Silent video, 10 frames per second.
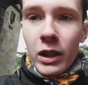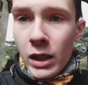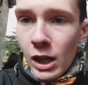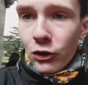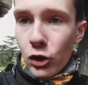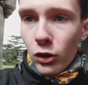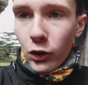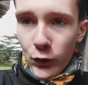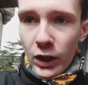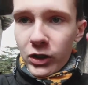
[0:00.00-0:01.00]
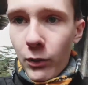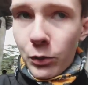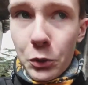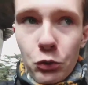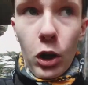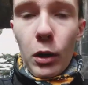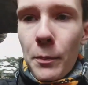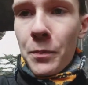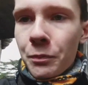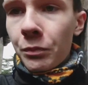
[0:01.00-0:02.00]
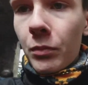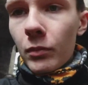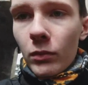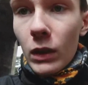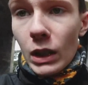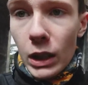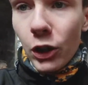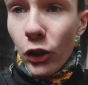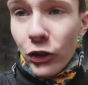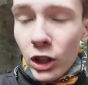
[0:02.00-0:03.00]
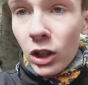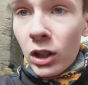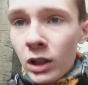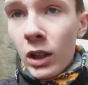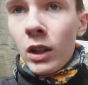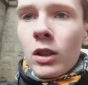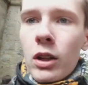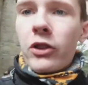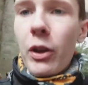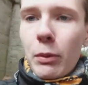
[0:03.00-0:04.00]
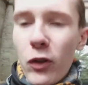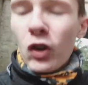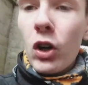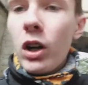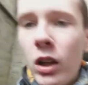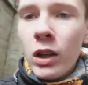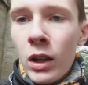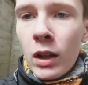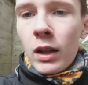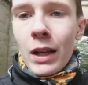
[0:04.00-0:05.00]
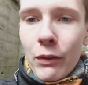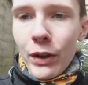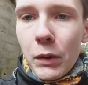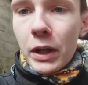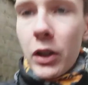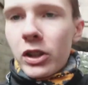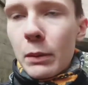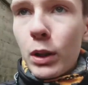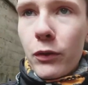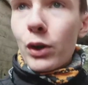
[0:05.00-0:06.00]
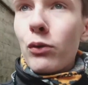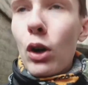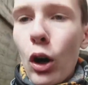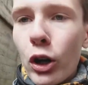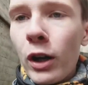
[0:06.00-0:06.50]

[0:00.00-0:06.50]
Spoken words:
I actually got loads of airtime from the drop. And also, like I said before, I've now hid the Oblivion rock.